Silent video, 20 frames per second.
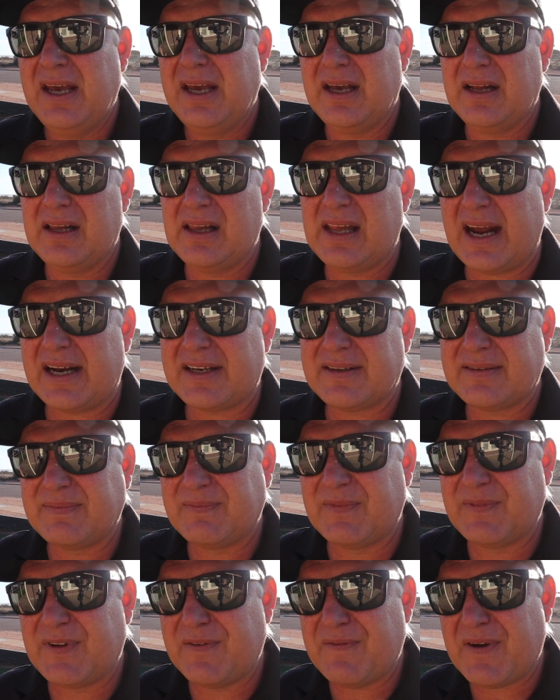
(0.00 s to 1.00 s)
It'll
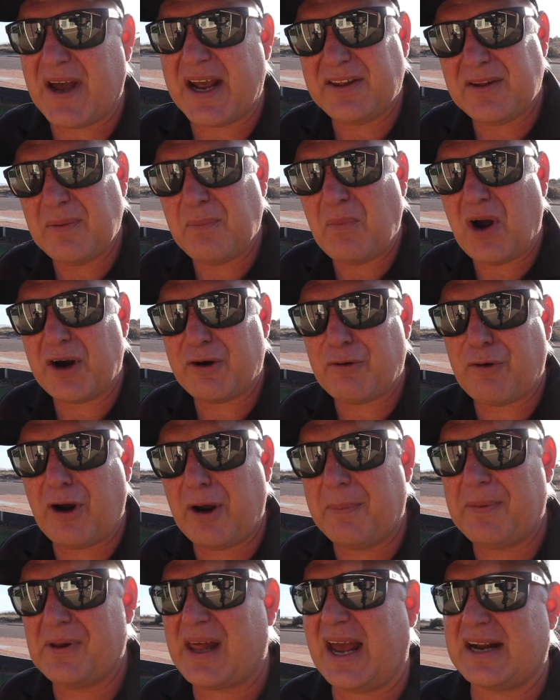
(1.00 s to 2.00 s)
activate the
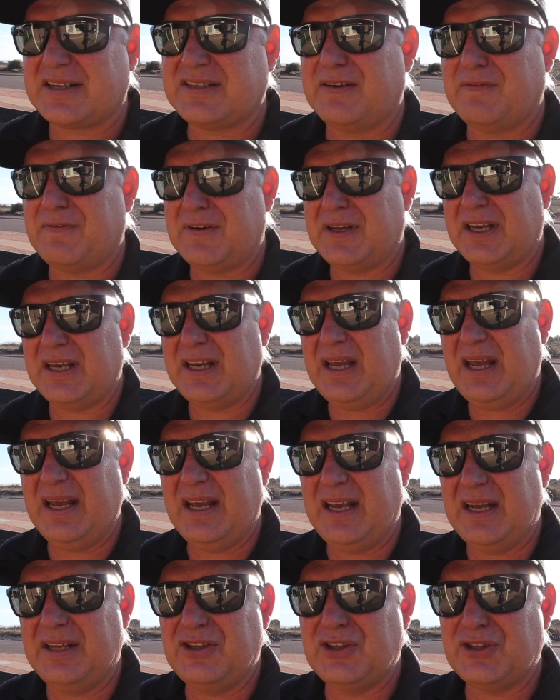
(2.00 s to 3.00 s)
microbial activity
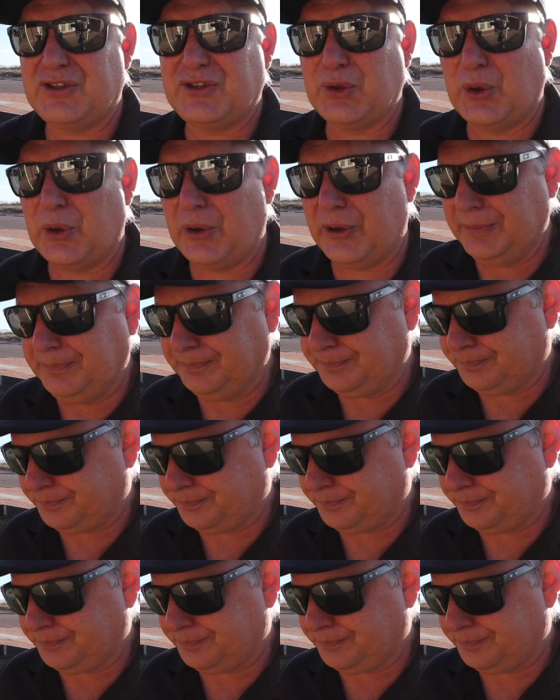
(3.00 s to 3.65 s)
in your soil.